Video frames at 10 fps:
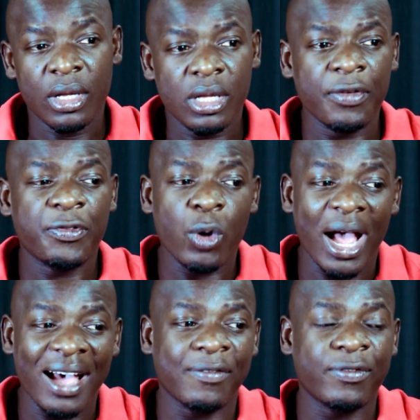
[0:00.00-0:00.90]
If you
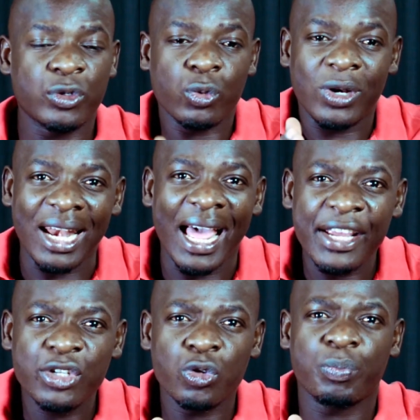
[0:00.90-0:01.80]
have to
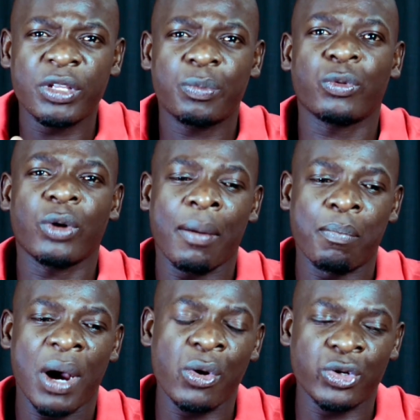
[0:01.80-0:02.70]
lie to people
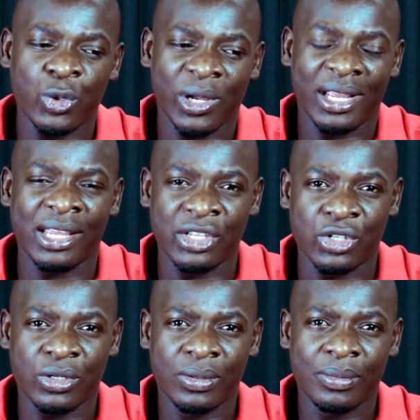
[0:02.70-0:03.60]
about your
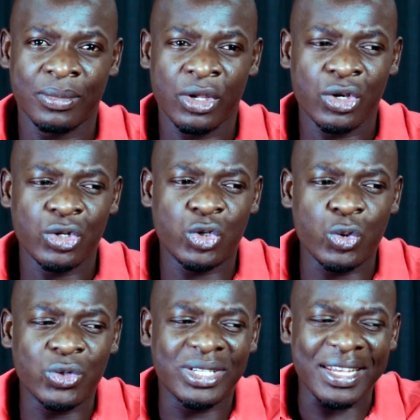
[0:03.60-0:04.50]
age
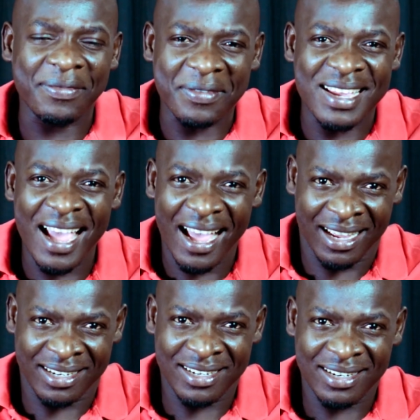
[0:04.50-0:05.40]
to
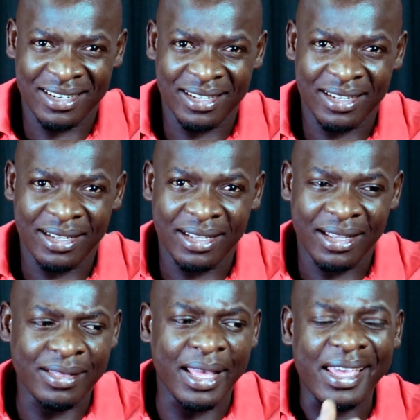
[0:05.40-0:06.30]
safeguard
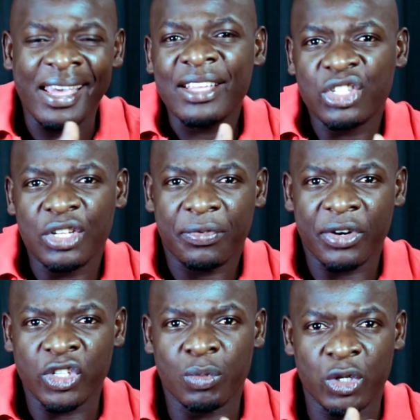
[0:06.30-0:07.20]
the age
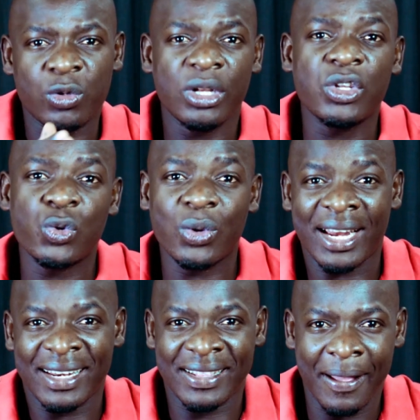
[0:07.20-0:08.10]
difference between you
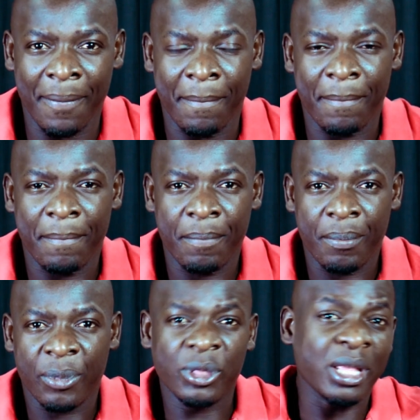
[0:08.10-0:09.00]
and them,
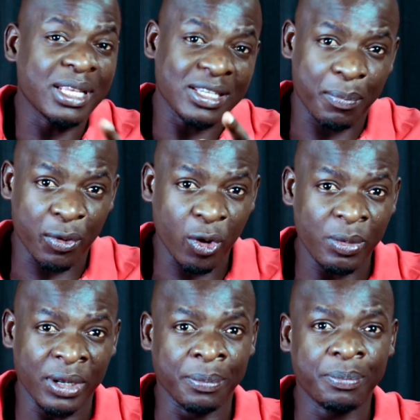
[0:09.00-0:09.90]
then there's a
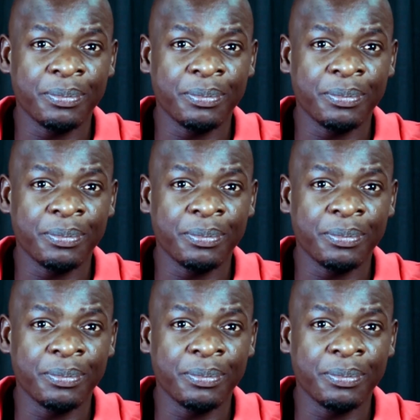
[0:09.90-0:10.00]
problem.